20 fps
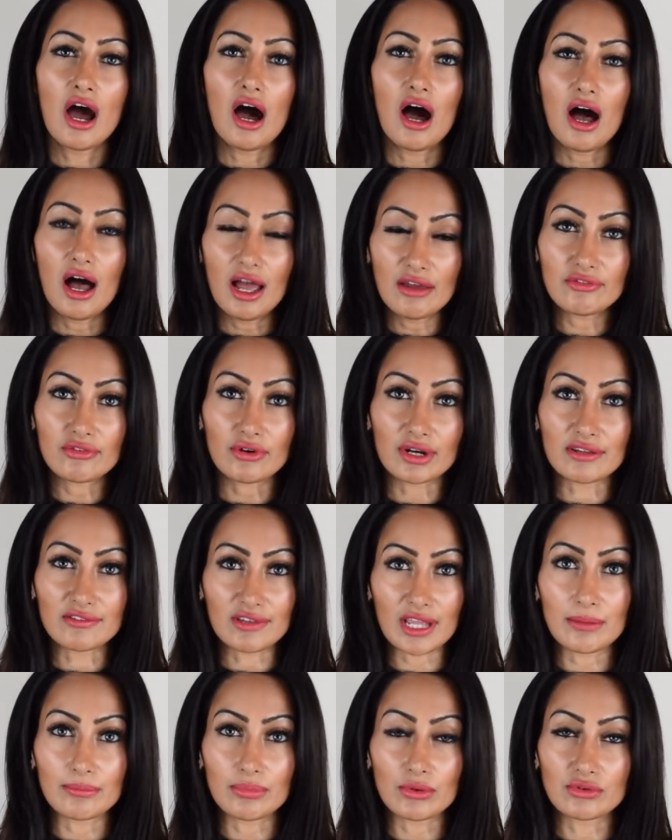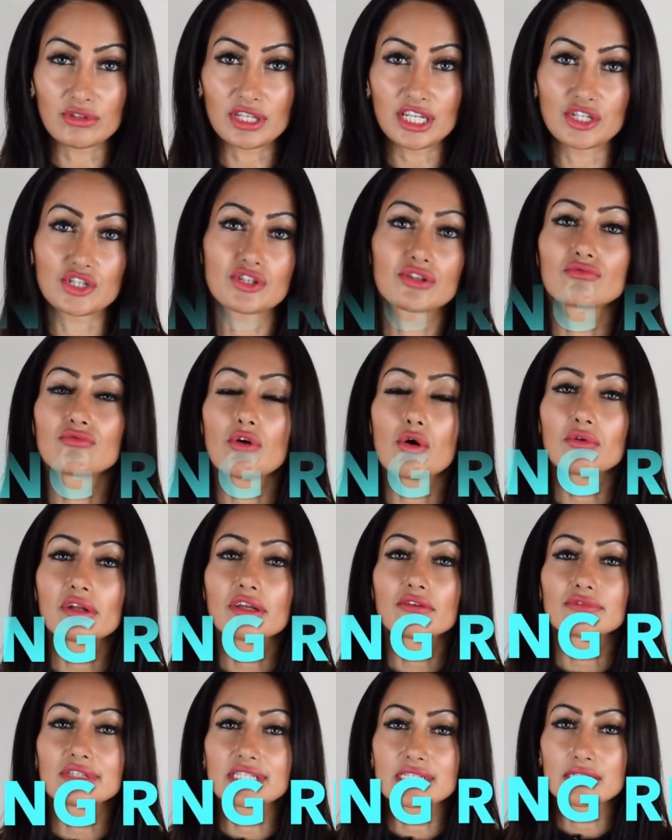I, for example, teach the
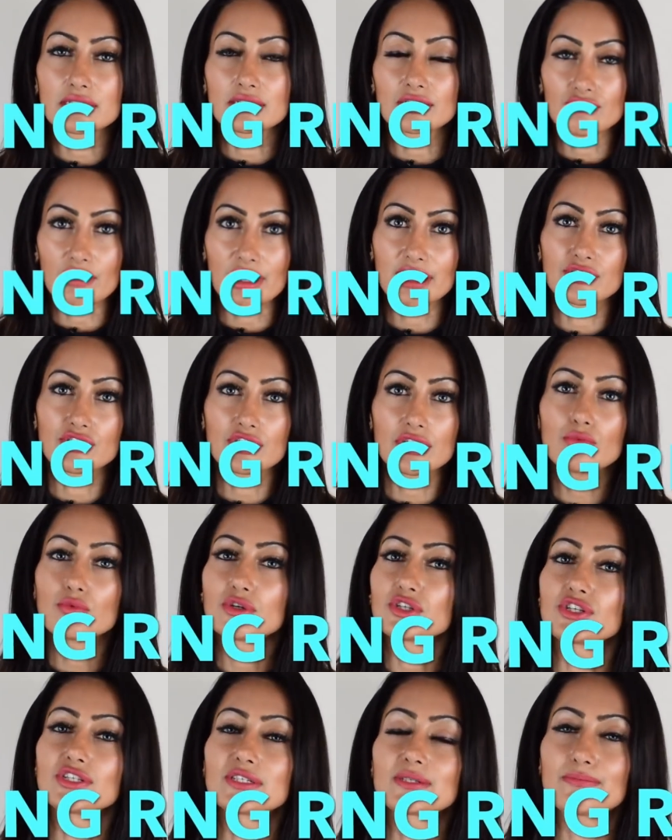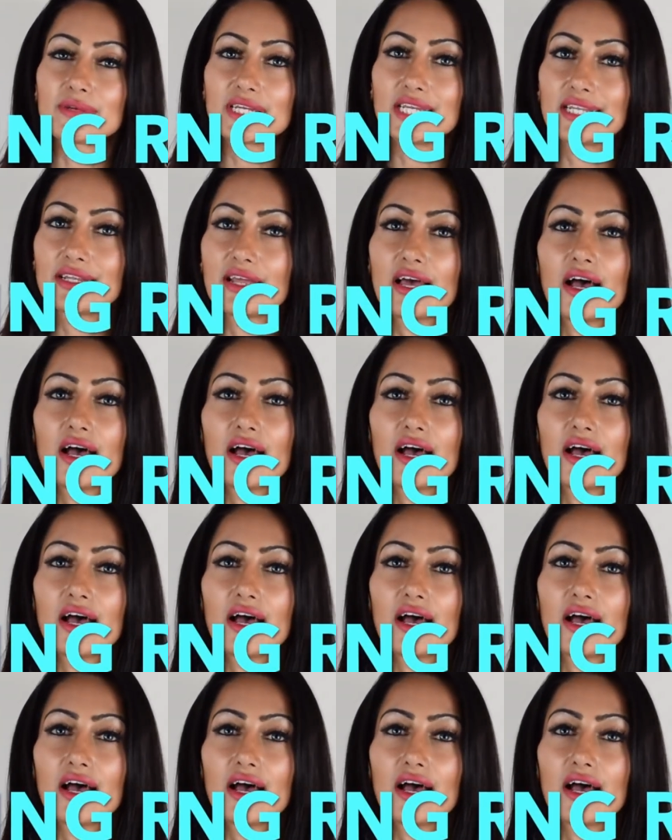rolling risk strategy, which has been